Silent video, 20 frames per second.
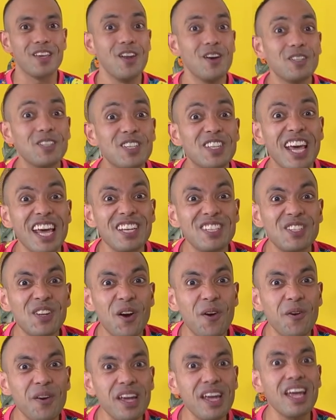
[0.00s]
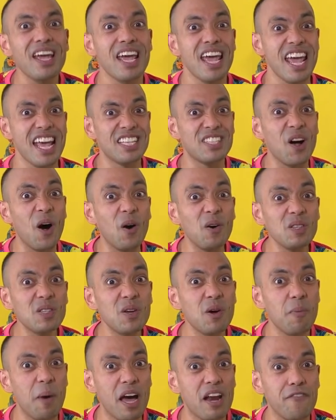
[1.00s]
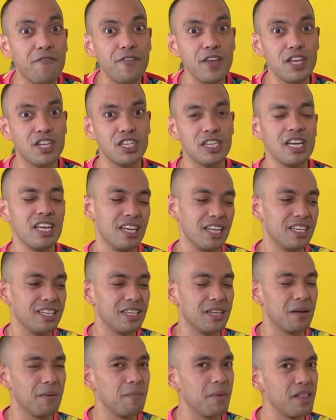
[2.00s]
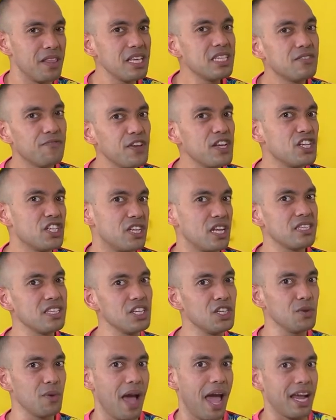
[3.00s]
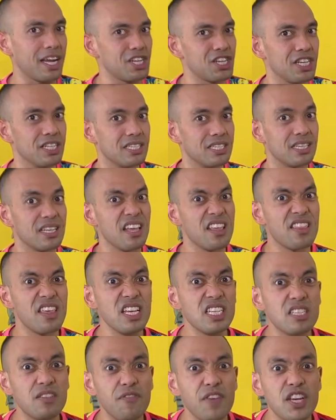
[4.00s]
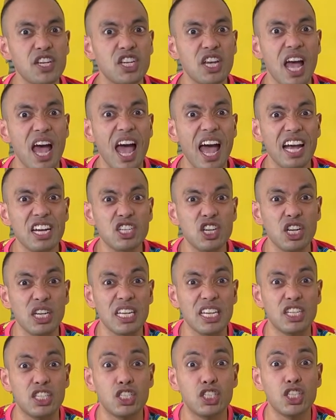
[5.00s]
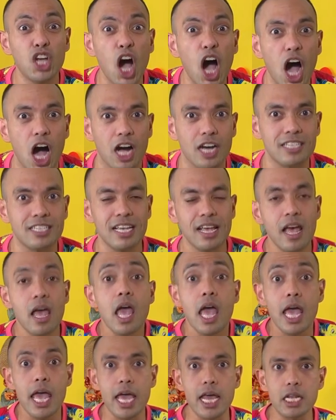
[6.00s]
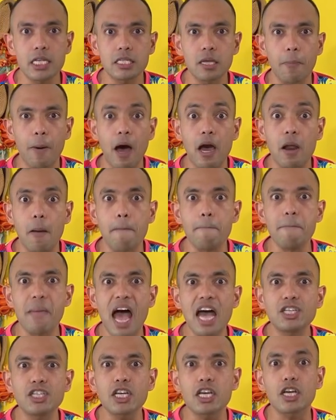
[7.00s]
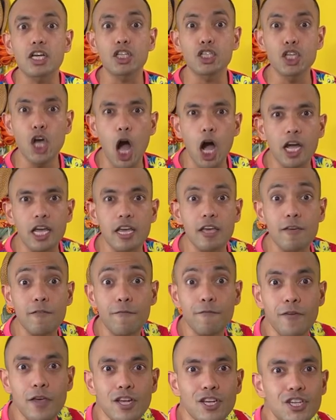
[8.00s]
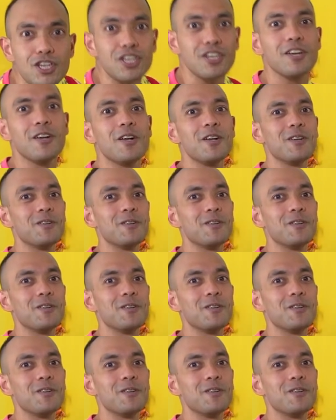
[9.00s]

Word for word: you know, today's story, it's also about a fish, but this fish doesn't do actions. This fish actually talks. It is about a magic talking fish.